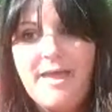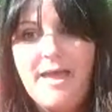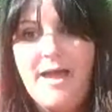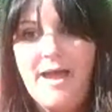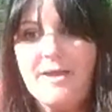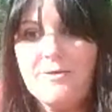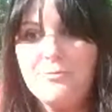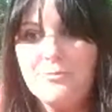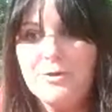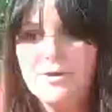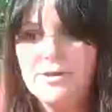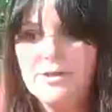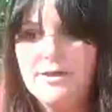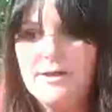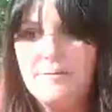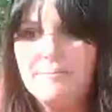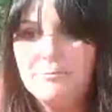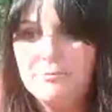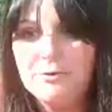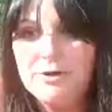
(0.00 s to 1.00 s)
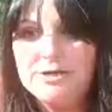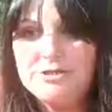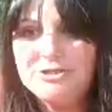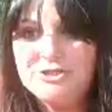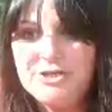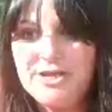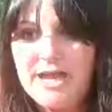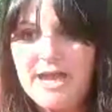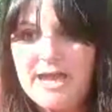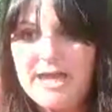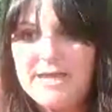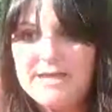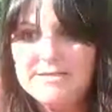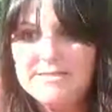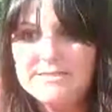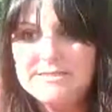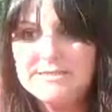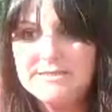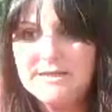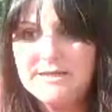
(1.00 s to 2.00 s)
I really
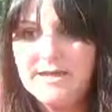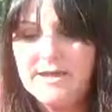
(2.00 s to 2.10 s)
appreciate